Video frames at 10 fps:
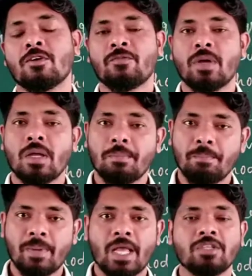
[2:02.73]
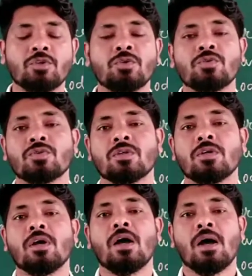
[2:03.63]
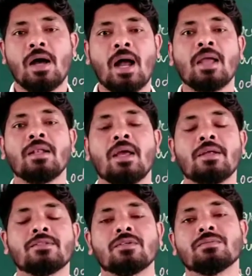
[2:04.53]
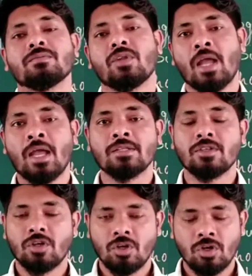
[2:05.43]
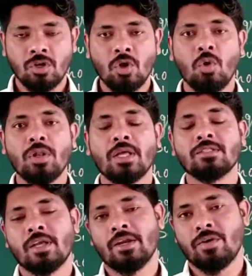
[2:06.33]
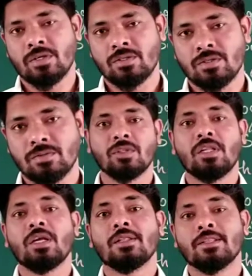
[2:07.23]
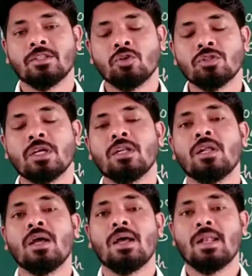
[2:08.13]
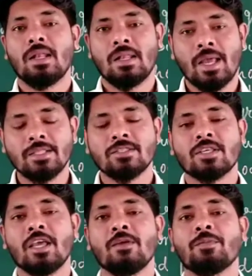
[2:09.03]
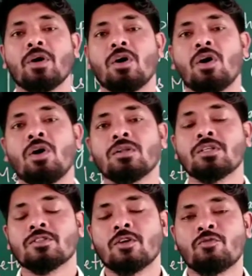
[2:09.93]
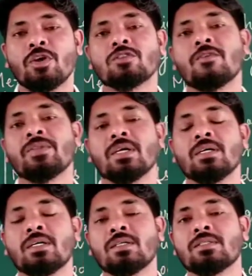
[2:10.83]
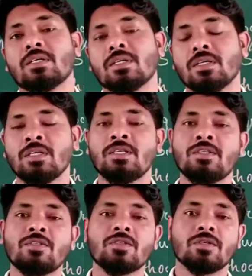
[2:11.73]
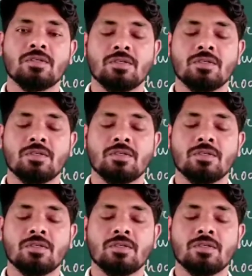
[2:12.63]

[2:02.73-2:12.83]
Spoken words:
of plateaus, highland and lowland areas. The total landscape or the surface of the earth is